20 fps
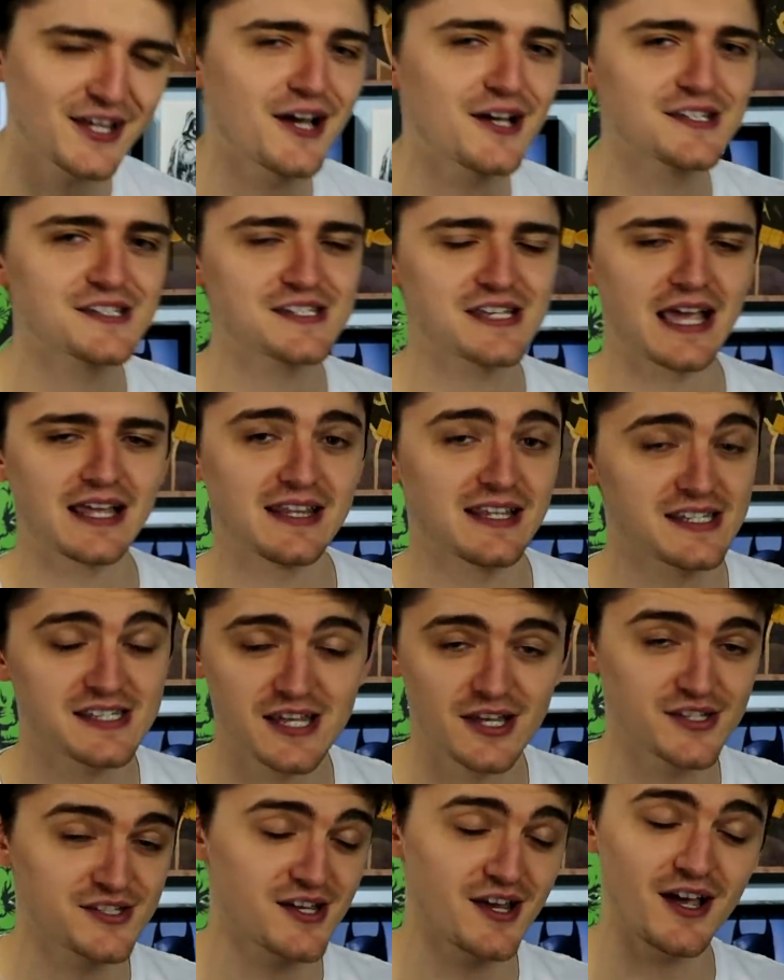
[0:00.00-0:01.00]
does, and this
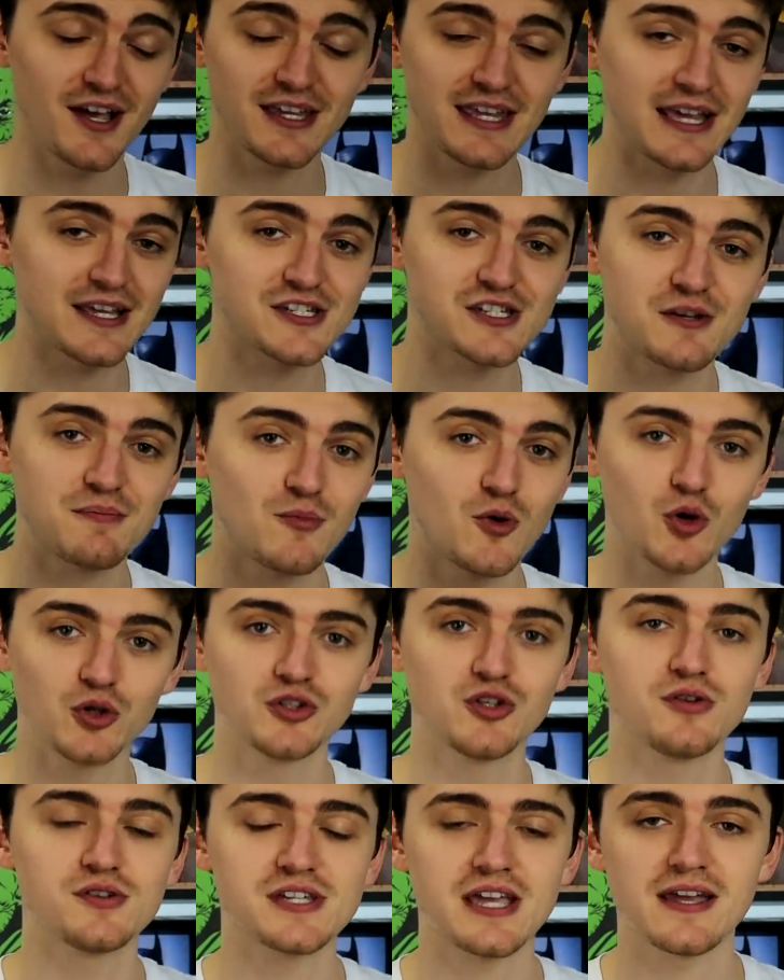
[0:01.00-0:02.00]
is, I guess, some more
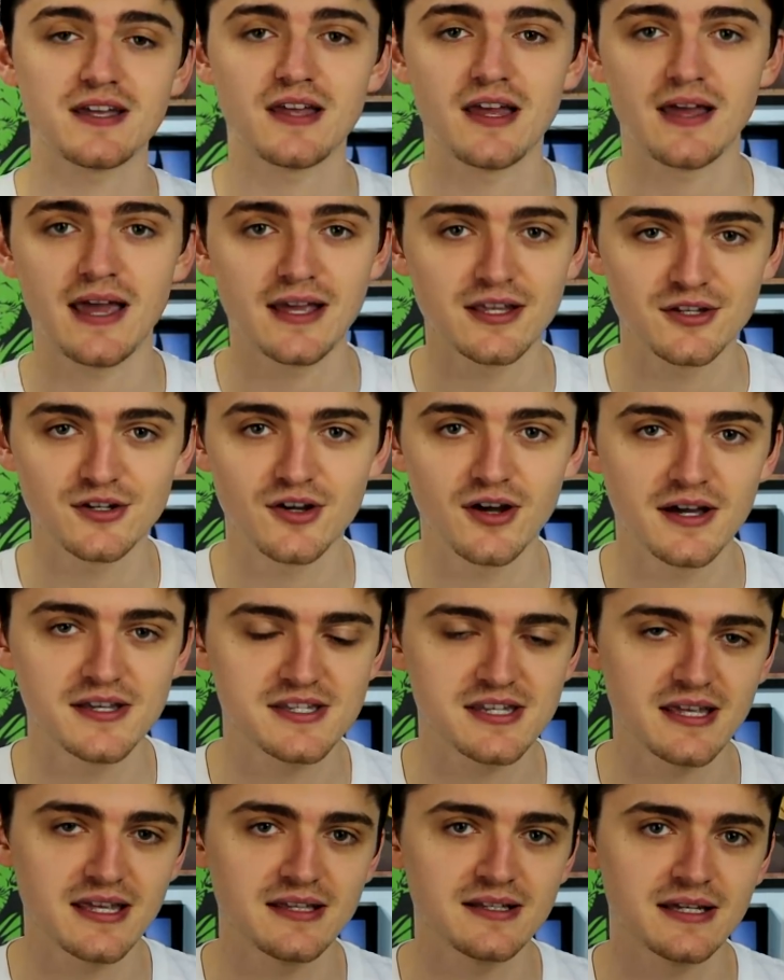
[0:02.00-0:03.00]
news at you guys
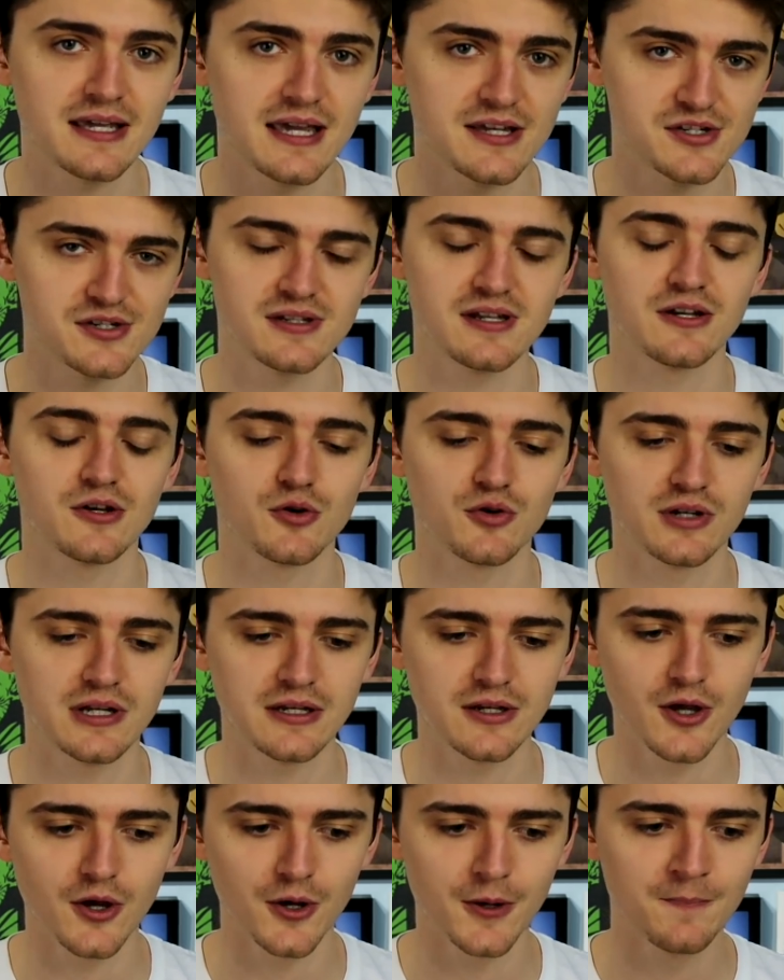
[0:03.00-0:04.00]
in case you didn't already
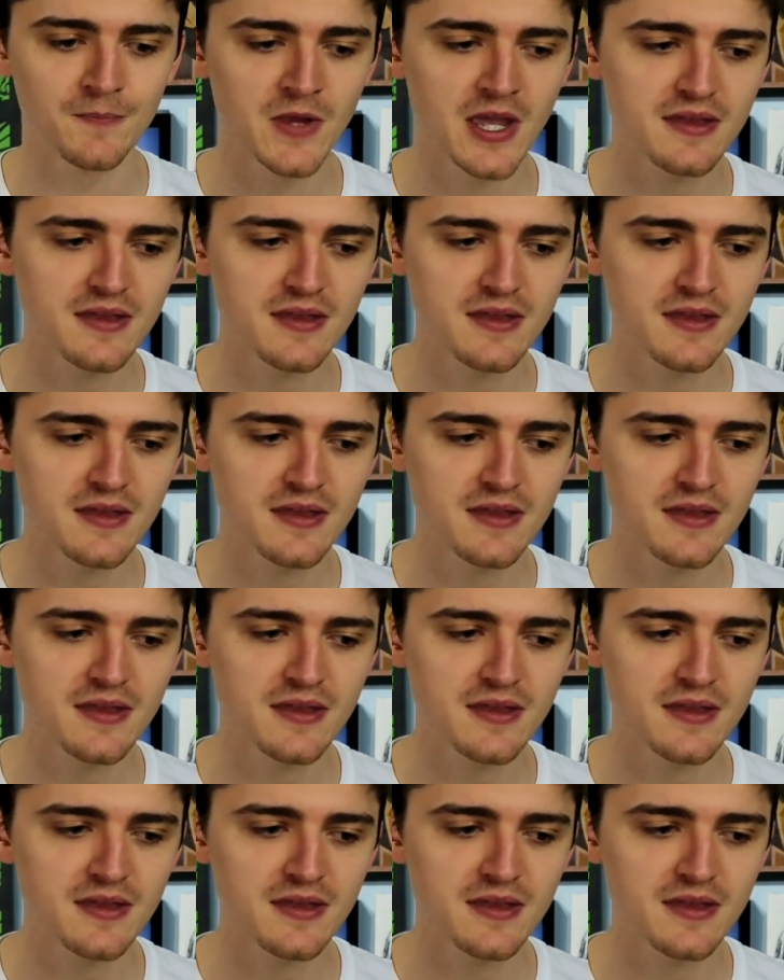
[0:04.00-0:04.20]
know,